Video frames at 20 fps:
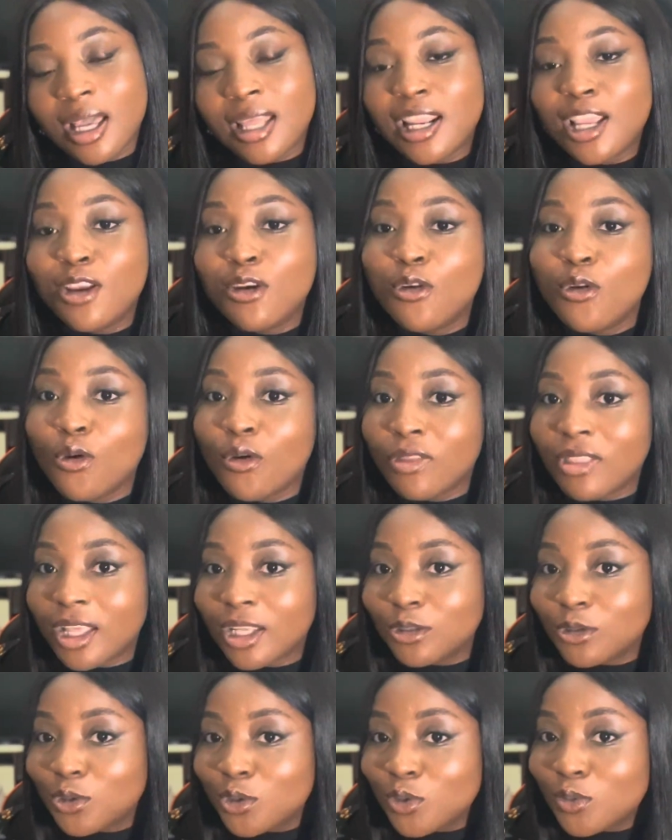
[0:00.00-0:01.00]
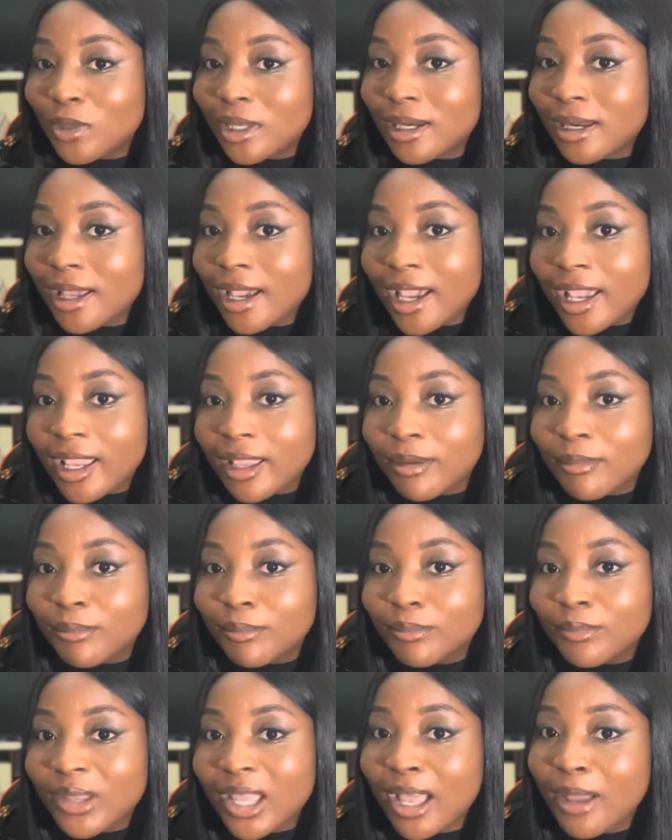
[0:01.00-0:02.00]
And I know that you and I
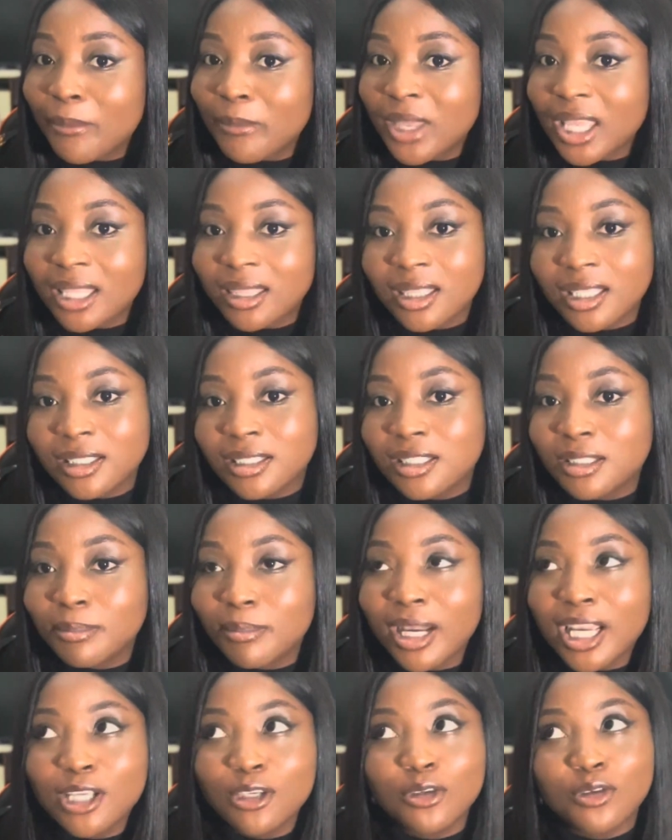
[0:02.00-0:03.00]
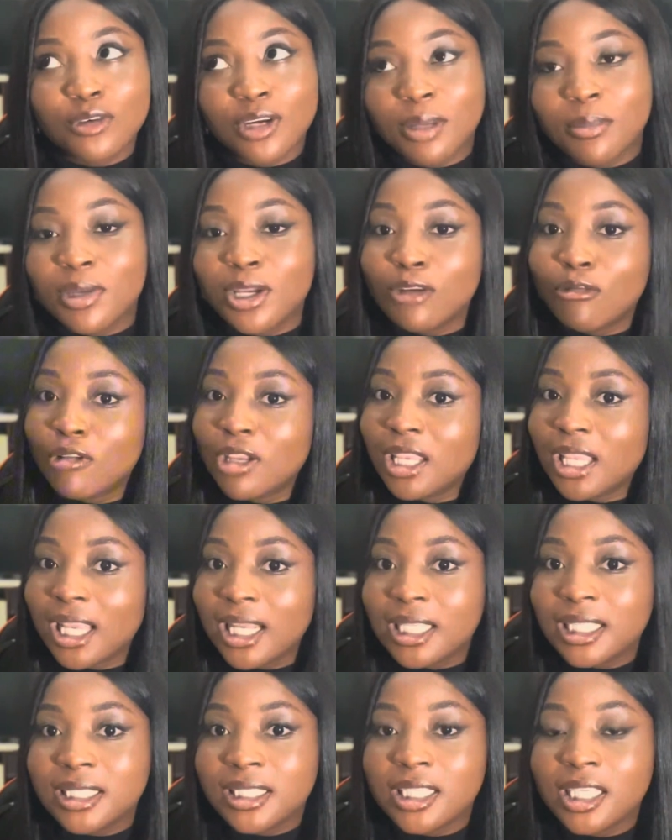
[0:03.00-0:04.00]
can make this my dream a
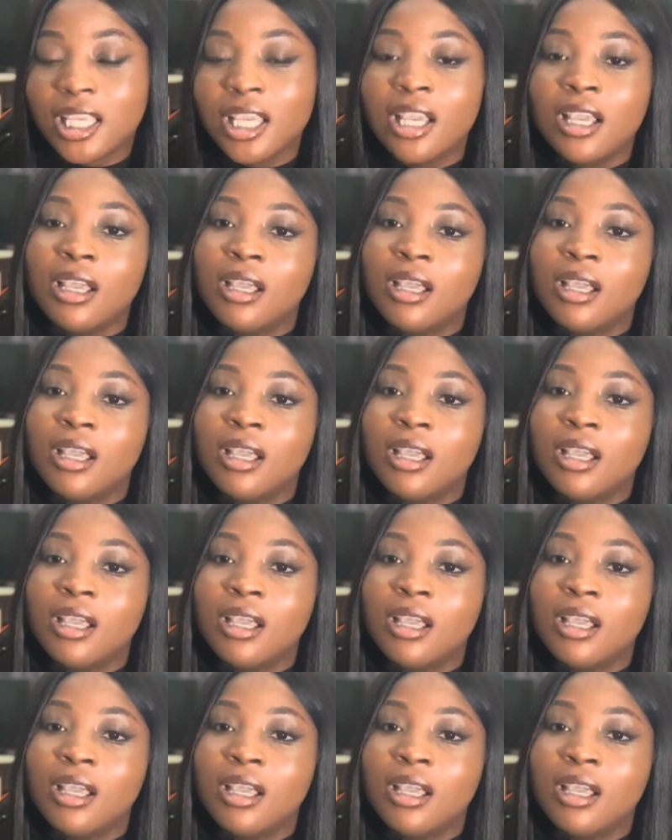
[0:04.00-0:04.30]
reality.